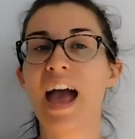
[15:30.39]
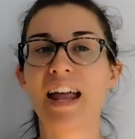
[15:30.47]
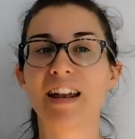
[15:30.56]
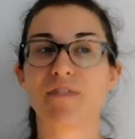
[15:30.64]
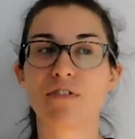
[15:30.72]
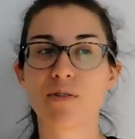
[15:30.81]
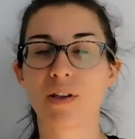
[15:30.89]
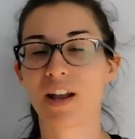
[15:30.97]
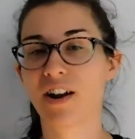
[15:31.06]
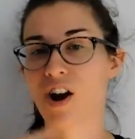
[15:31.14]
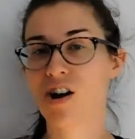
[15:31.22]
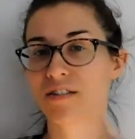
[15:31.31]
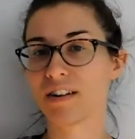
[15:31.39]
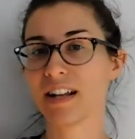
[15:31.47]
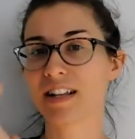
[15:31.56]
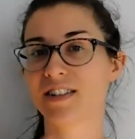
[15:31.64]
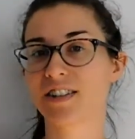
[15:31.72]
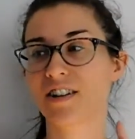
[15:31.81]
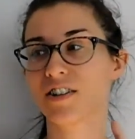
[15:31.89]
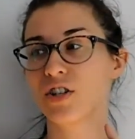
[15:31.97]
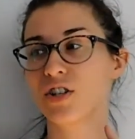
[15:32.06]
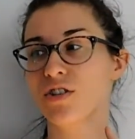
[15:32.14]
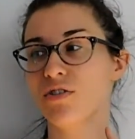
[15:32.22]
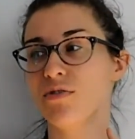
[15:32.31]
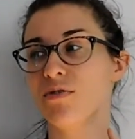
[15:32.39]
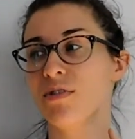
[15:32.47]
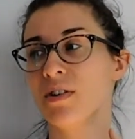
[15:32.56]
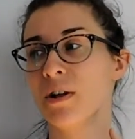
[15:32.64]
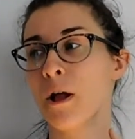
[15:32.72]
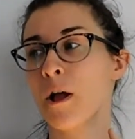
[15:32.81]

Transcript: And if you can already start to